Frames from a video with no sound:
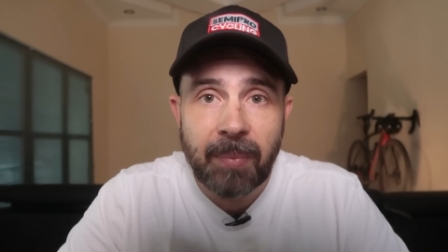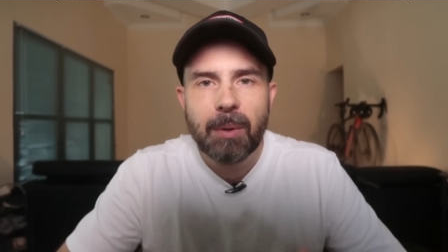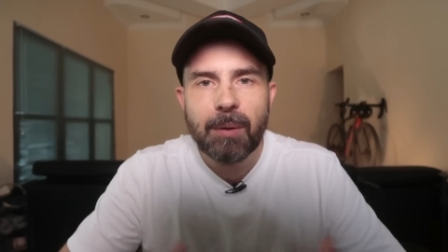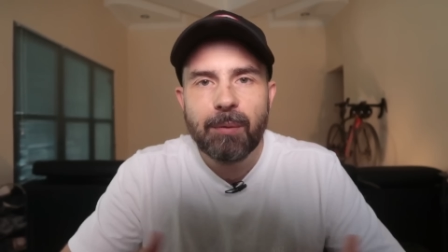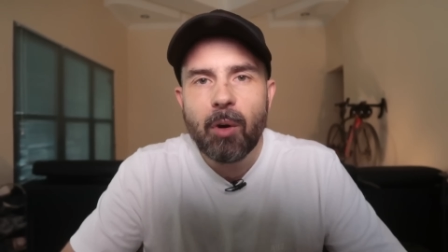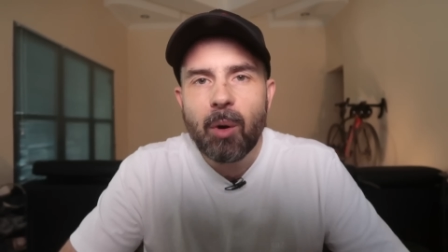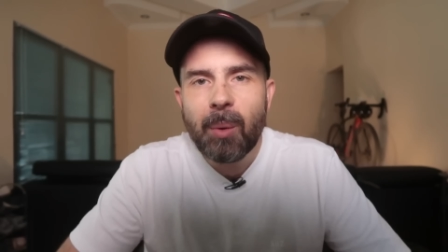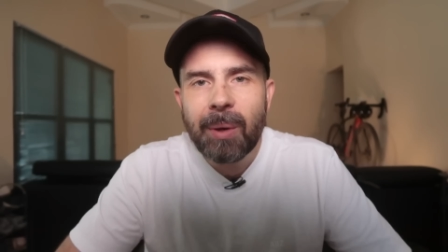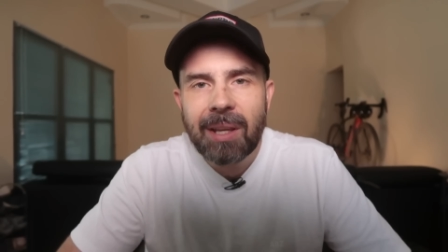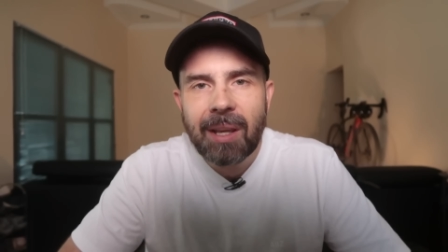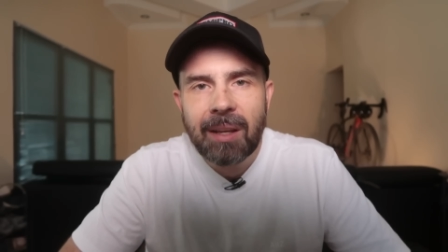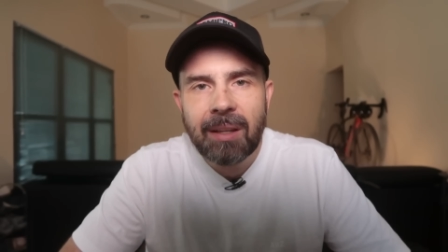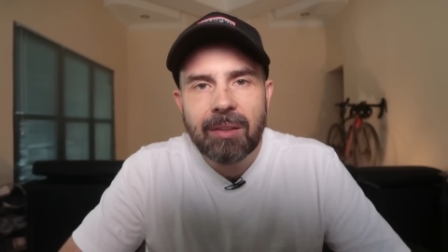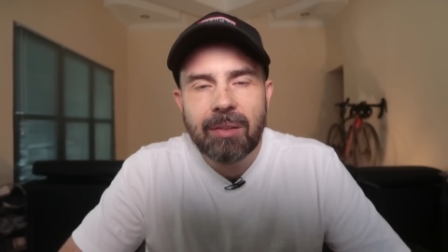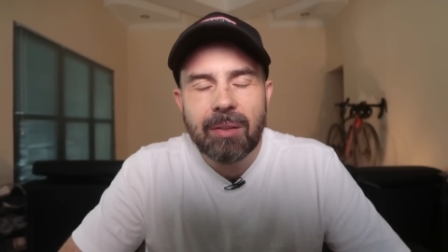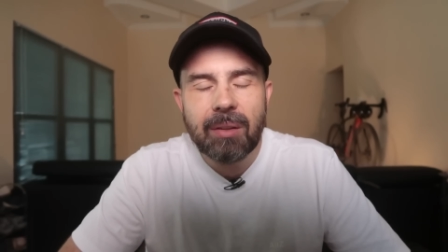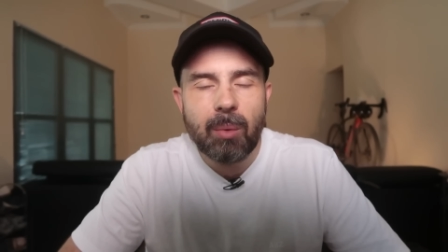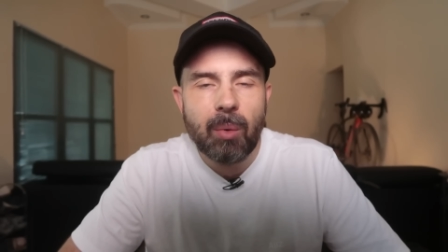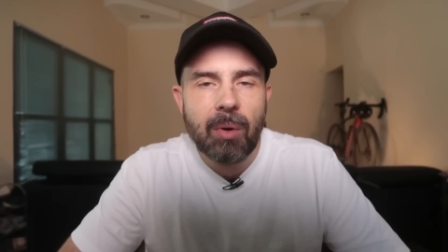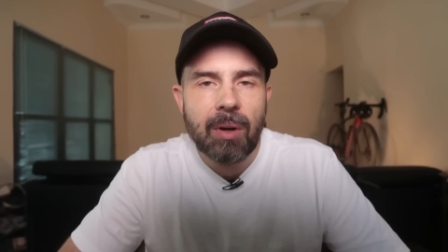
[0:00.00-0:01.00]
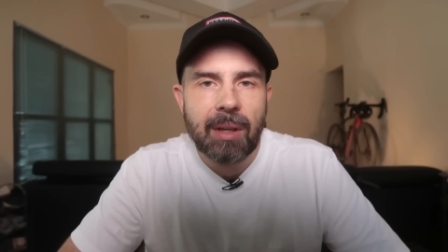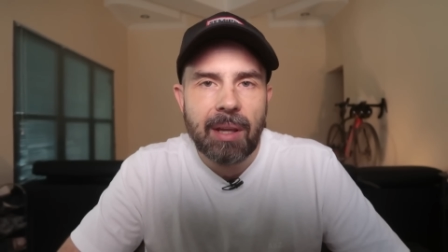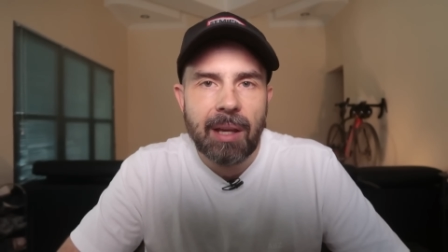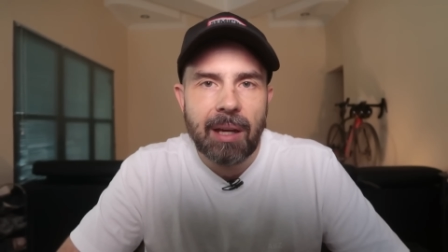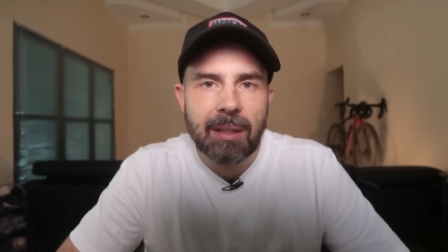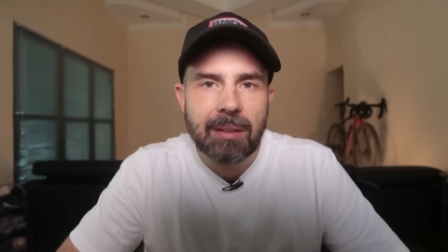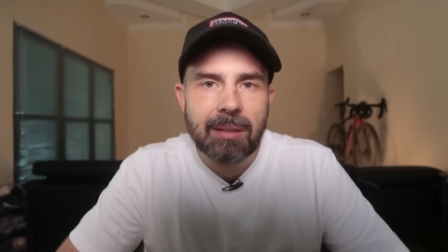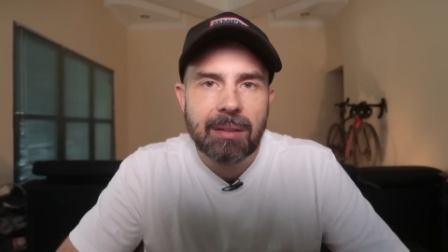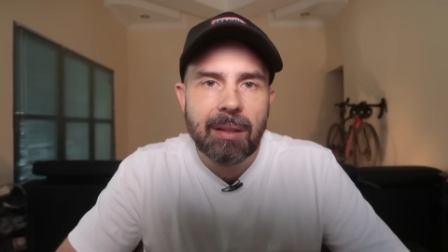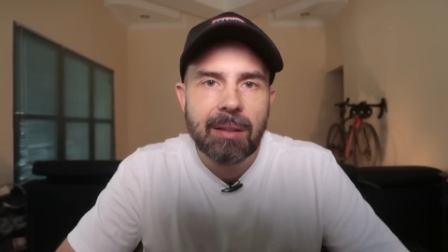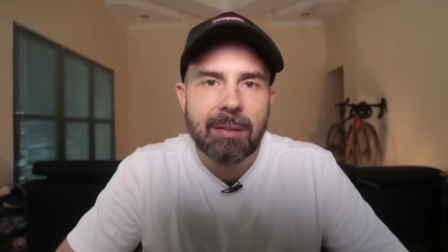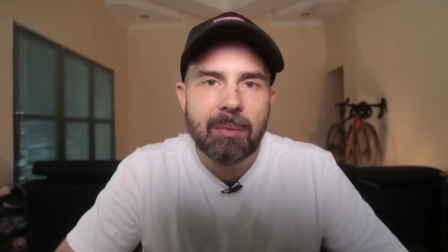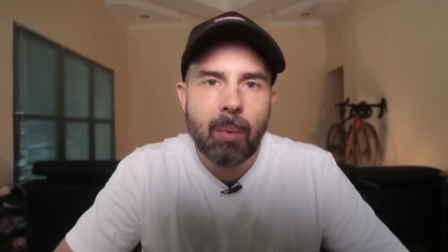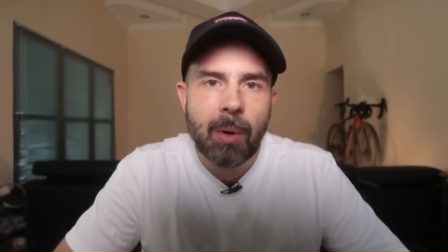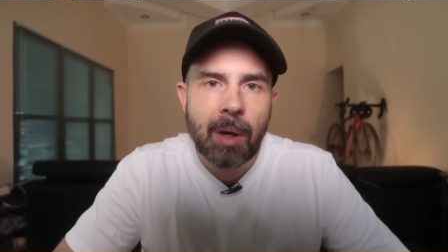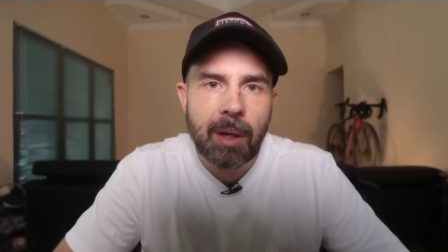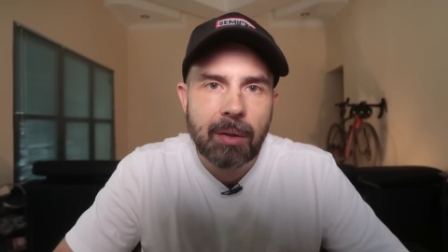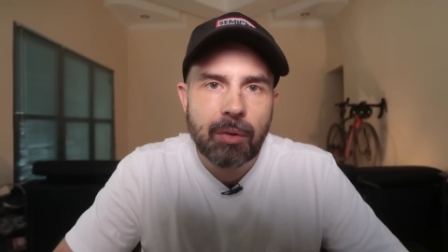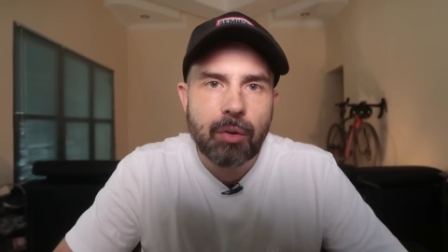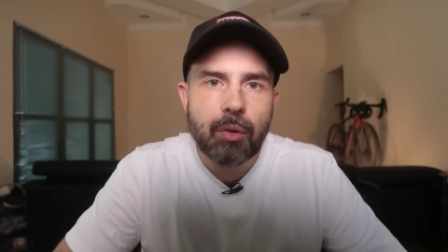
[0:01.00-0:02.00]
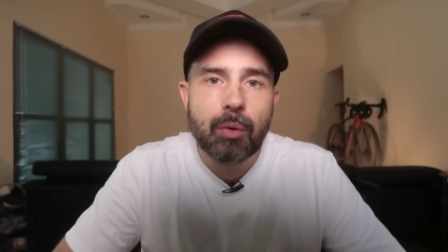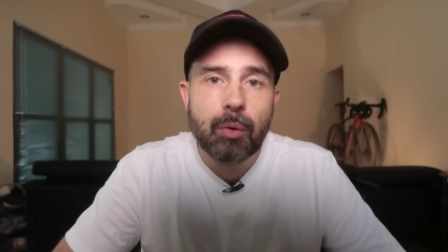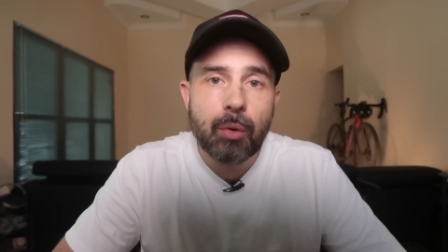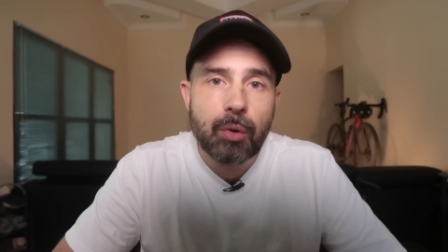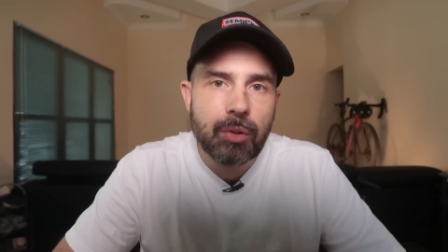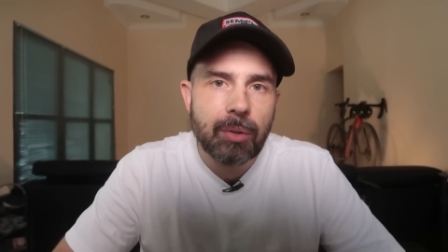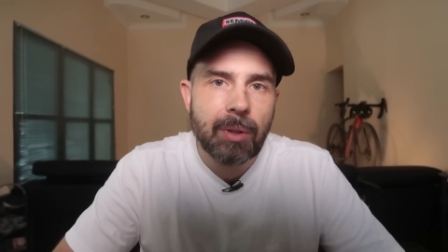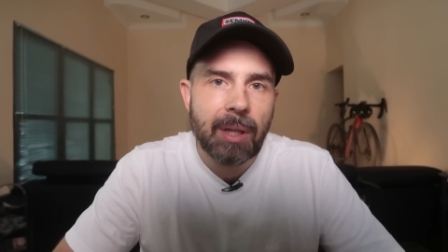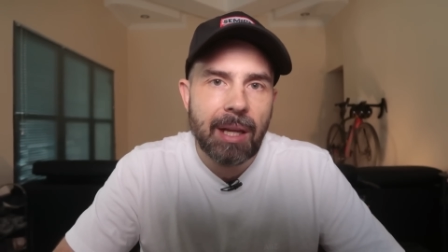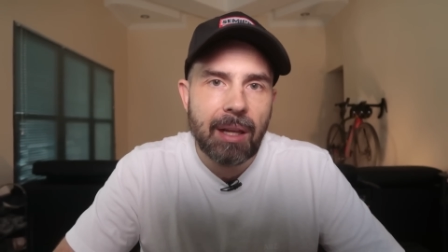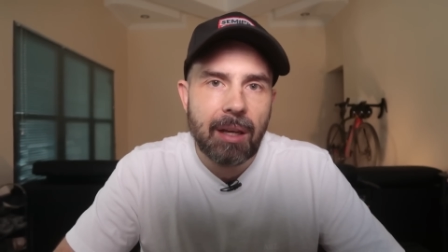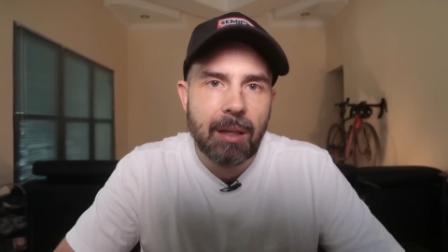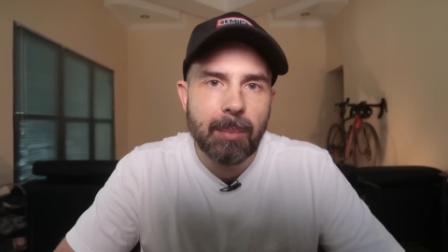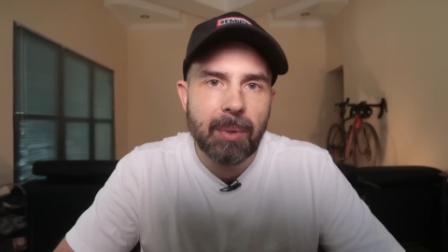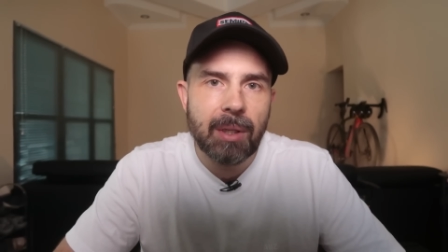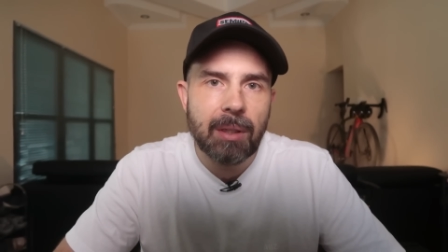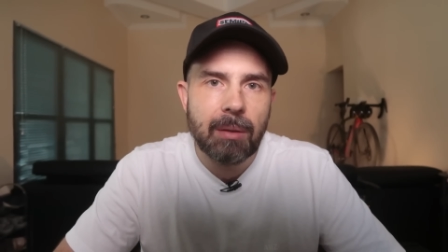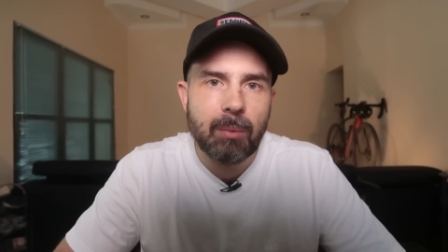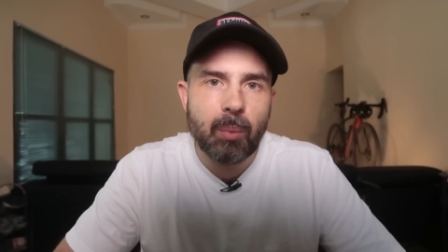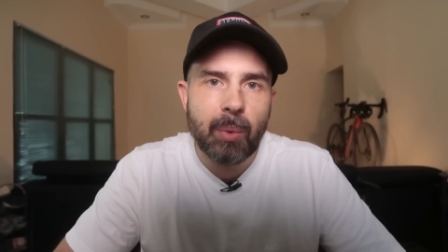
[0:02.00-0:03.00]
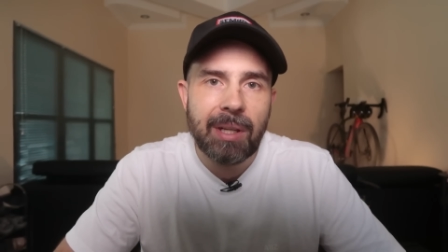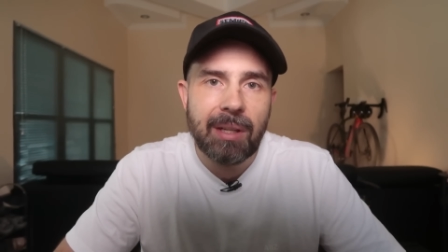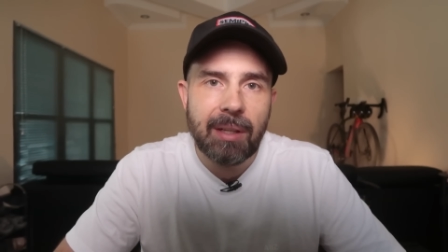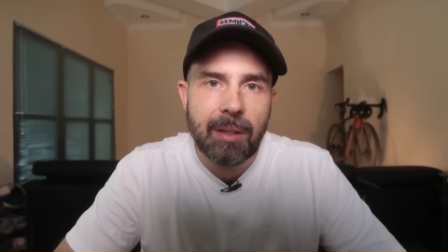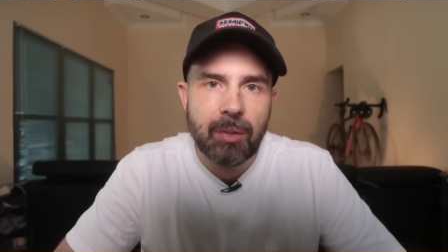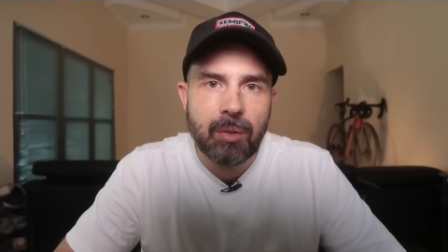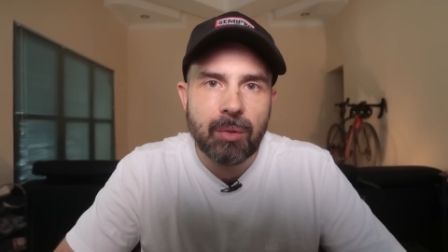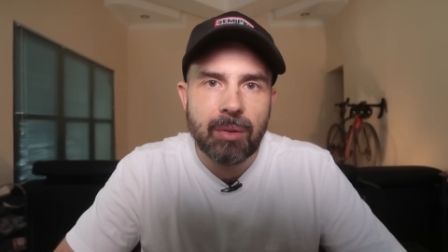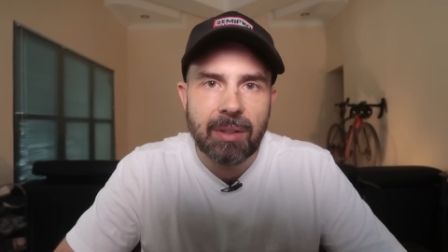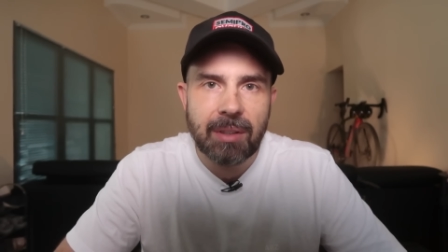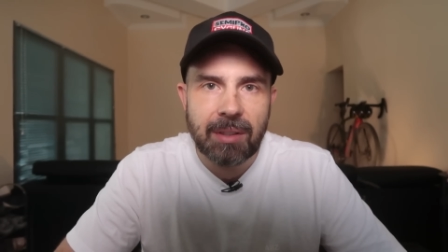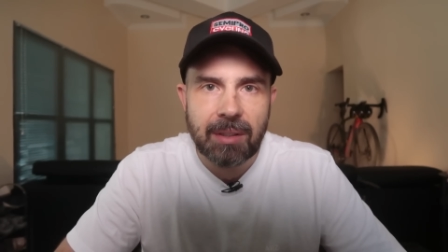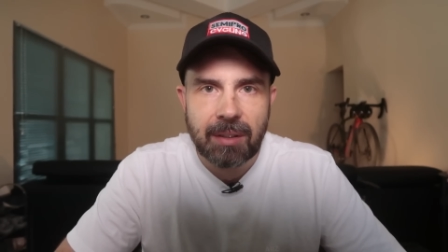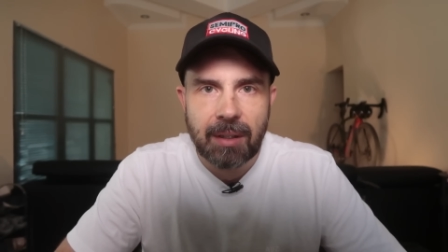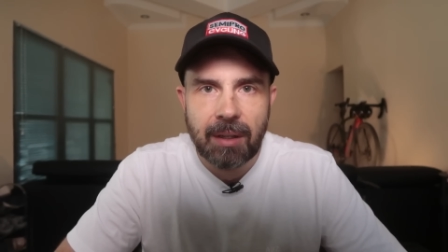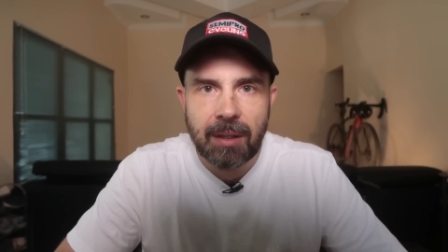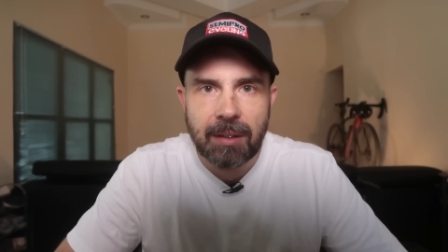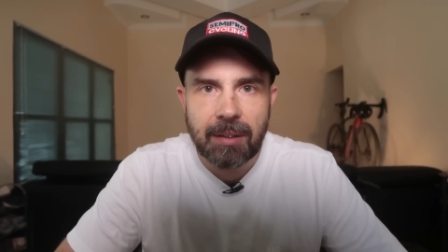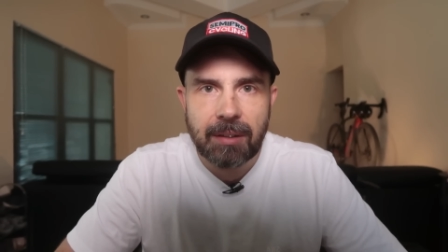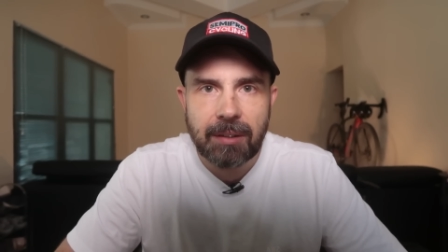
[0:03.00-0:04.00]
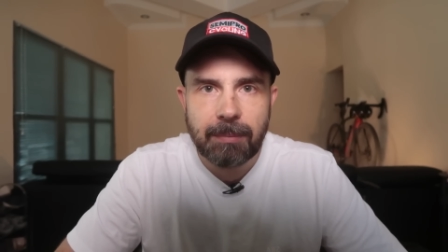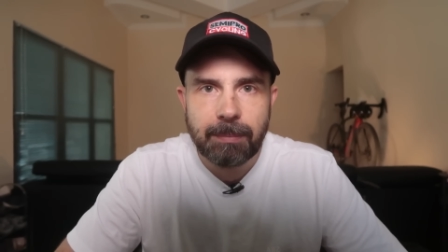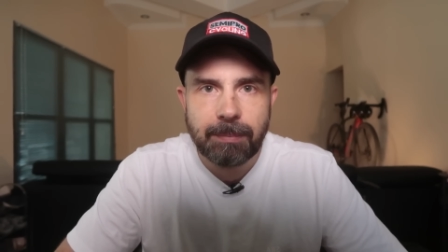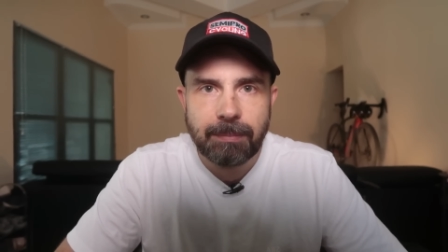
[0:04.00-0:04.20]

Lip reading: Before we get into the workouts, there's one crucial element we need to discuss.